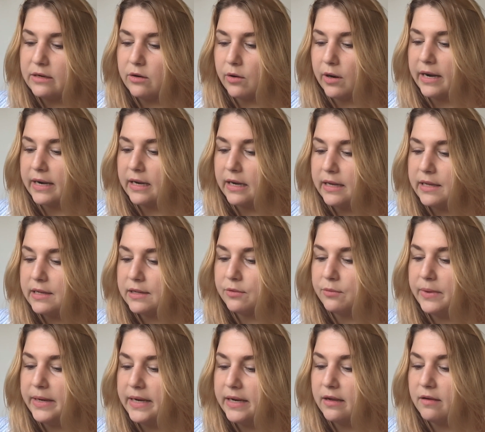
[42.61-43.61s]
or at least
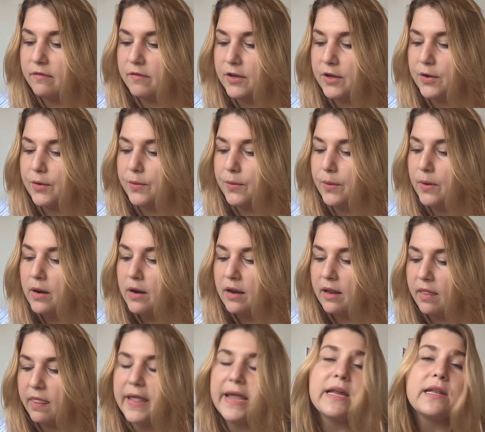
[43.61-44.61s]
read a few
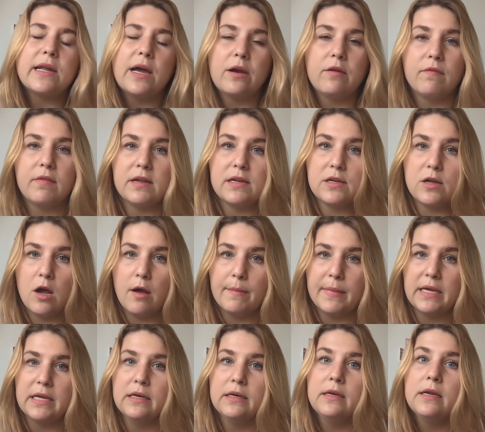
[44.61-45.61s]
things out of this
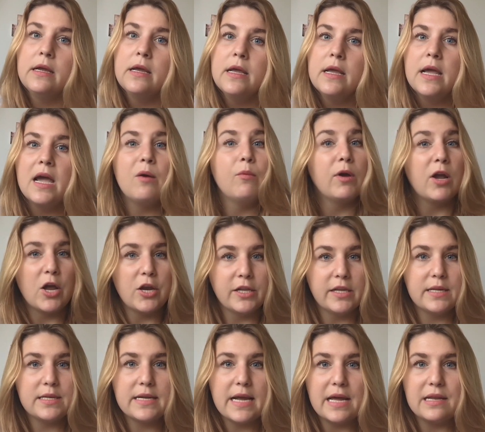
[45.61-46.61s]
comment, and we're gonna
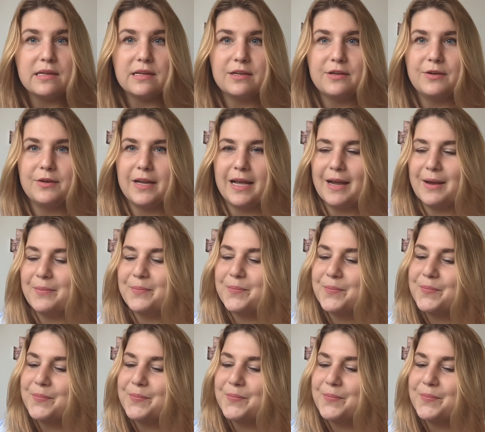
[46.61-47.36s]
discuss it today.